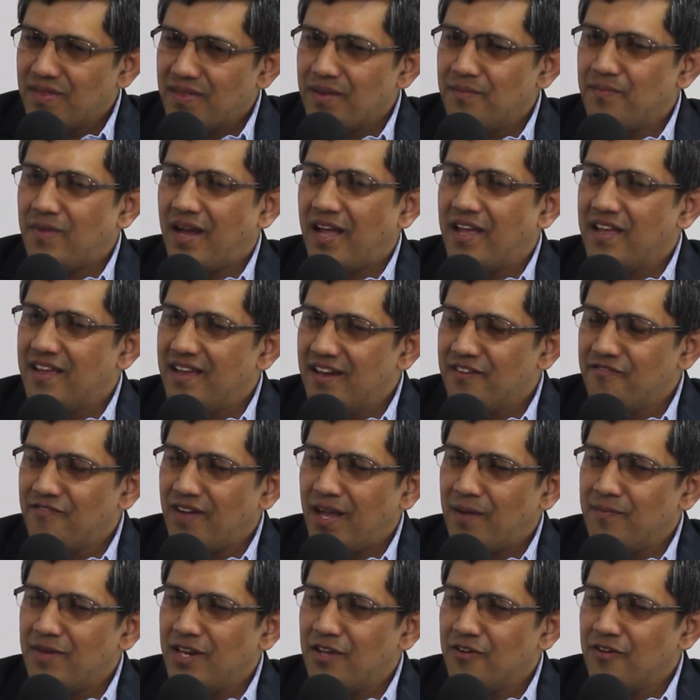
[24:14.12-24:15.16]
by a
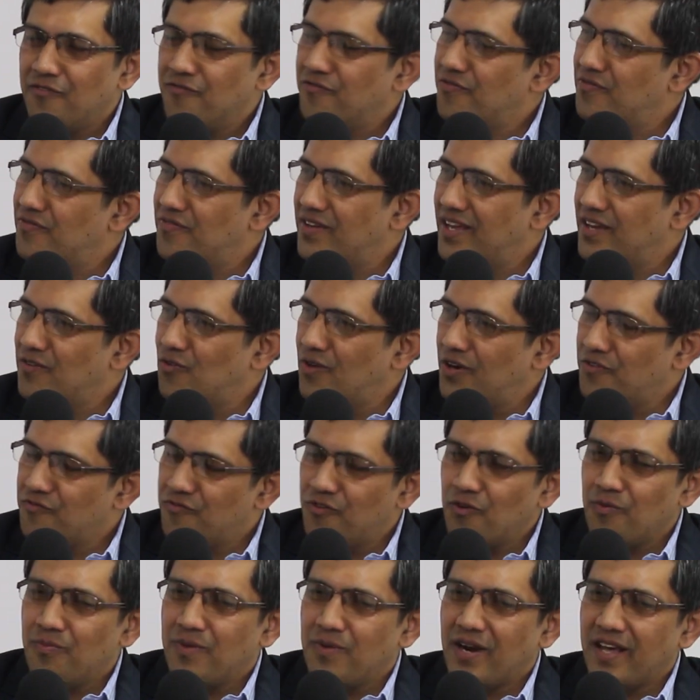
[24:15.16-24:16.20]
family who had
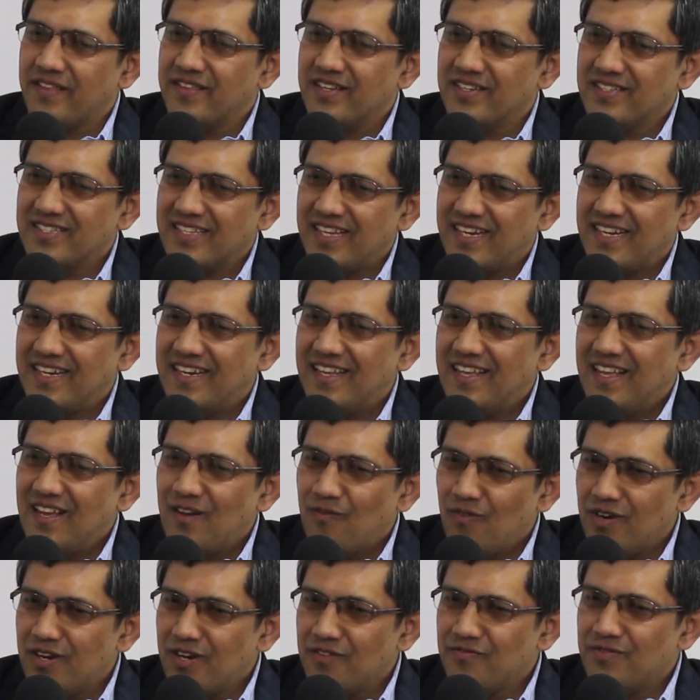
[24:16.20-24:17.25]
4 brothers, and
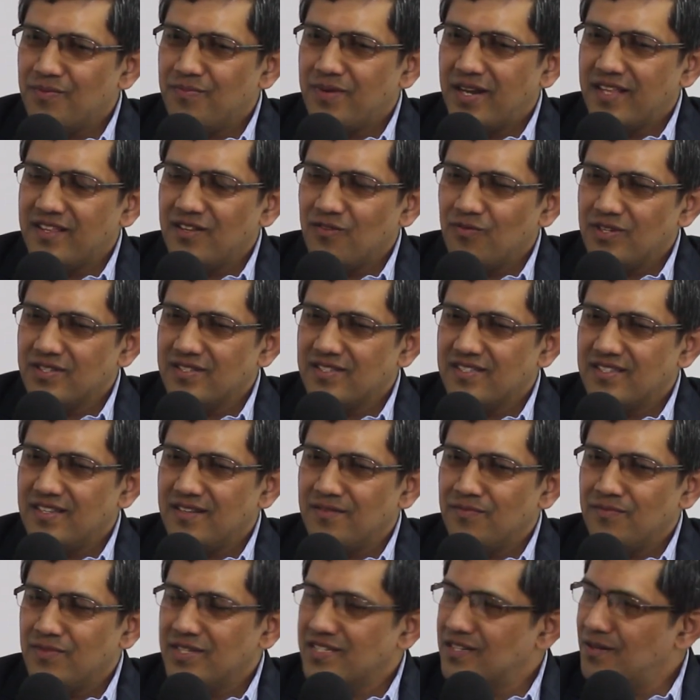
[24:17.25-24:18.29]
one of the brother was
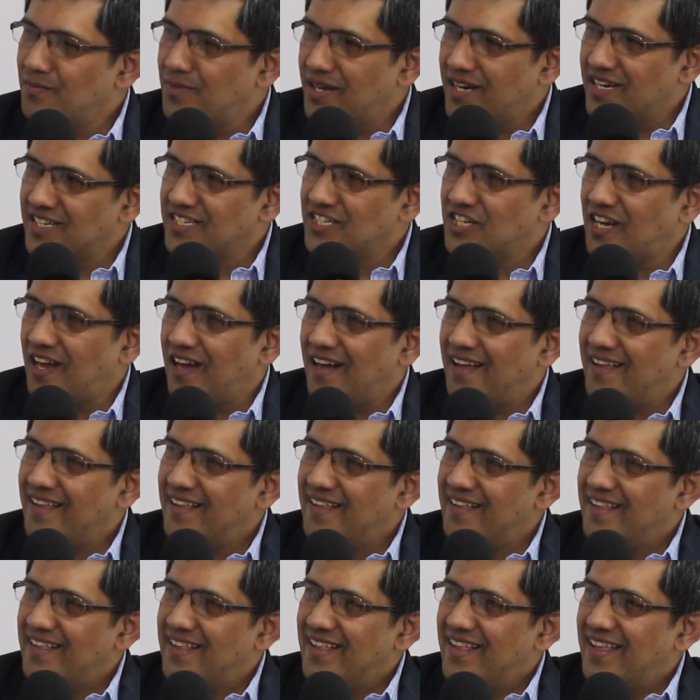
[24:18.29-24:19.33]
Mr. Bharat Shah.
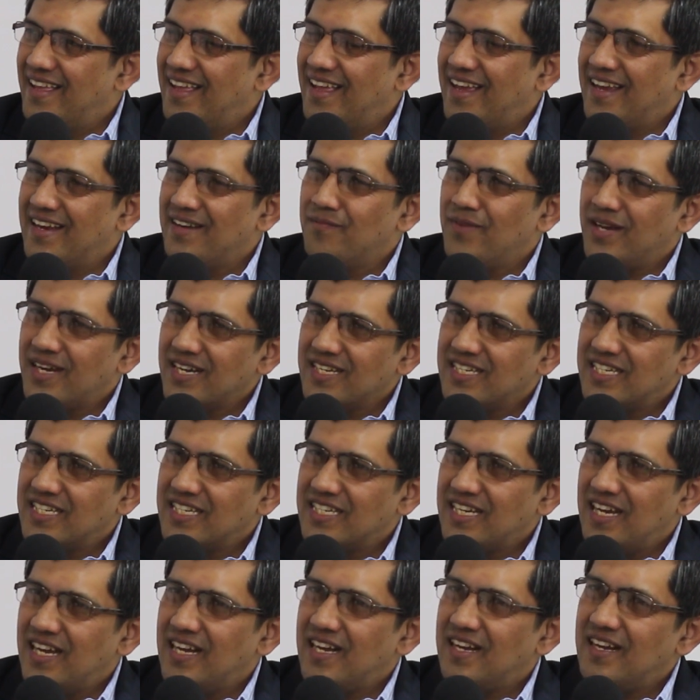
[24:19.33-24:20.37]
And Bharat
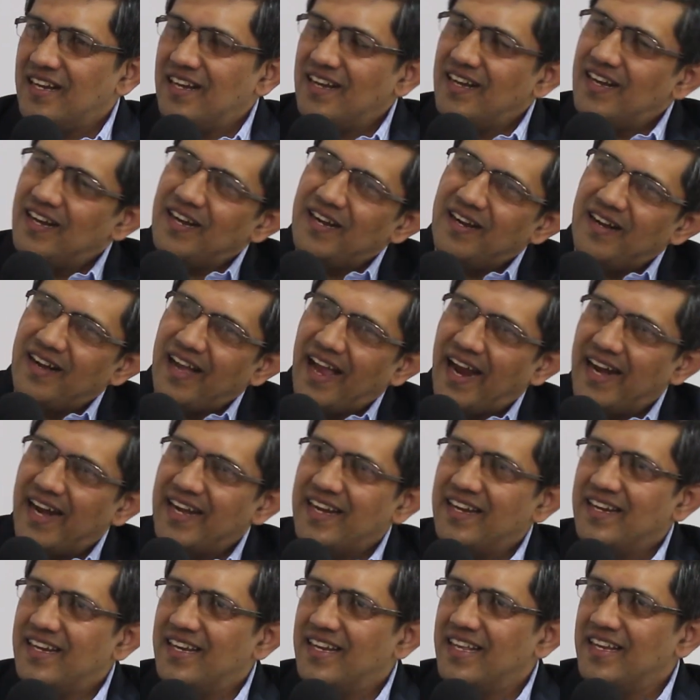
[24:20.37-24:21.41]
Shah
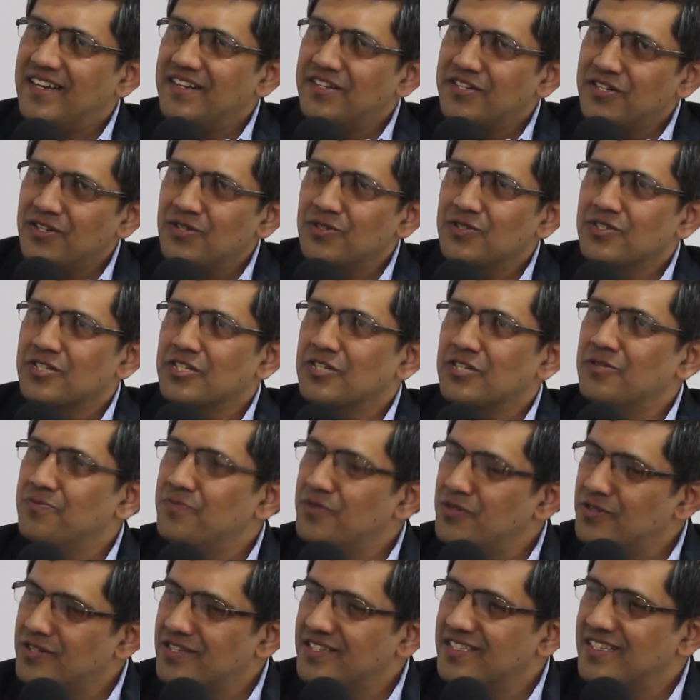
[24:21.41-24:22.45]
had introduced
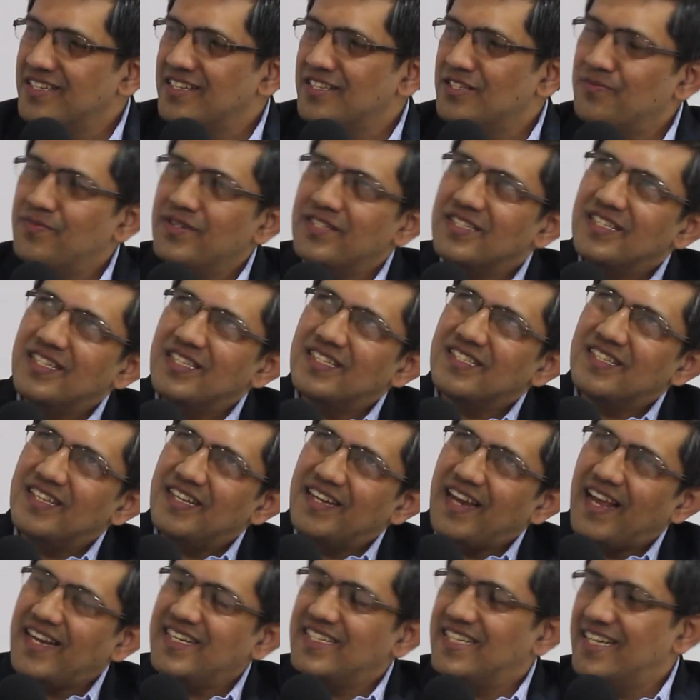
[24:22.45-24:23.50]
computers in his business
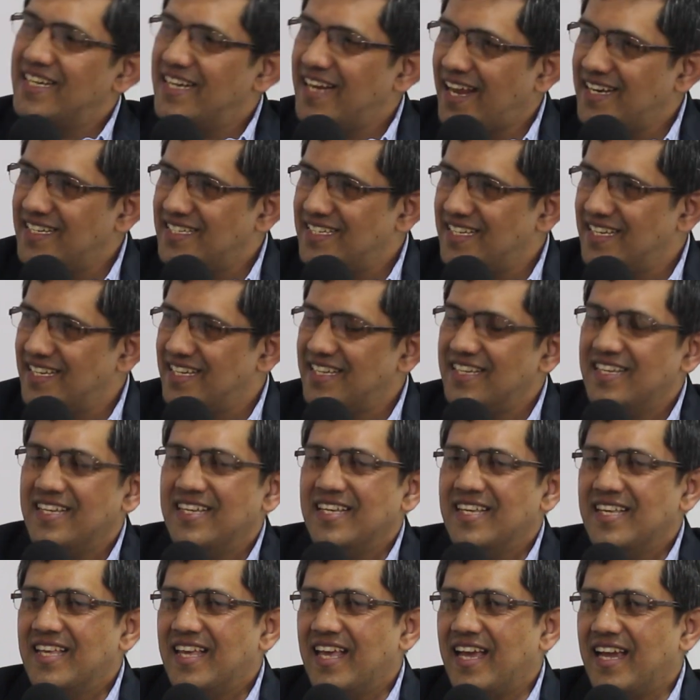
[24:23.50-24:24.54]
in 1990,
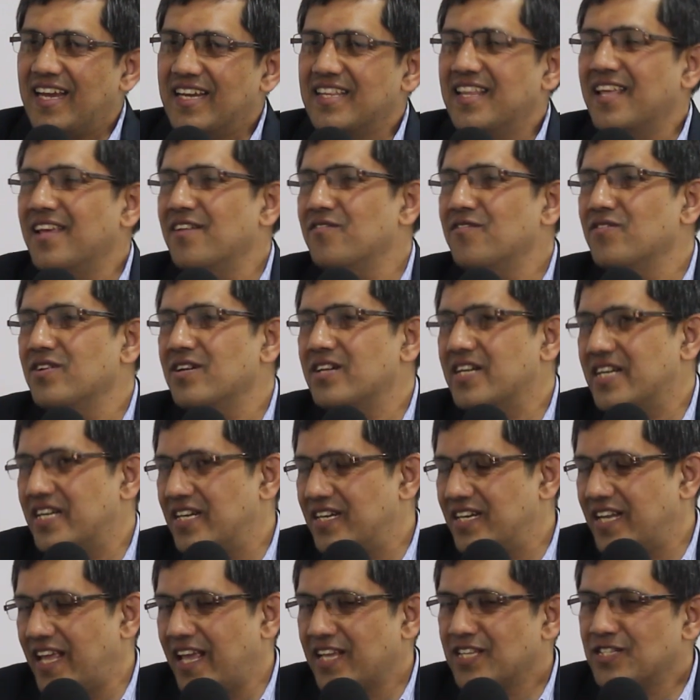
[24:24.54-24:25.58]
and they
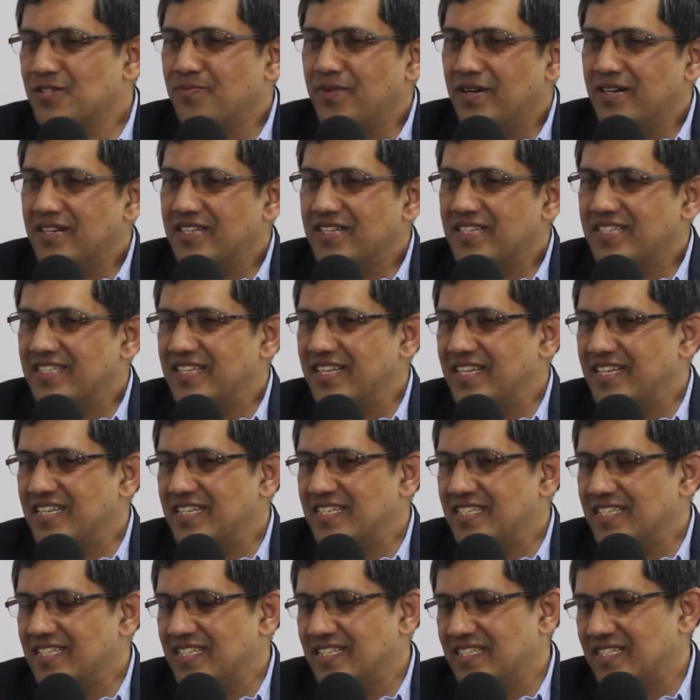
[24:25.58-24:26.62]
were experts
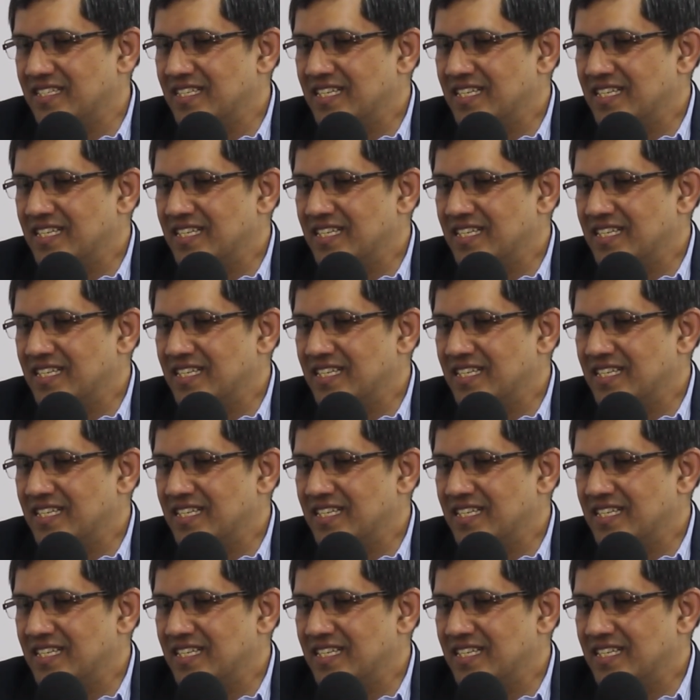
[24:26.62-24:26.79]
in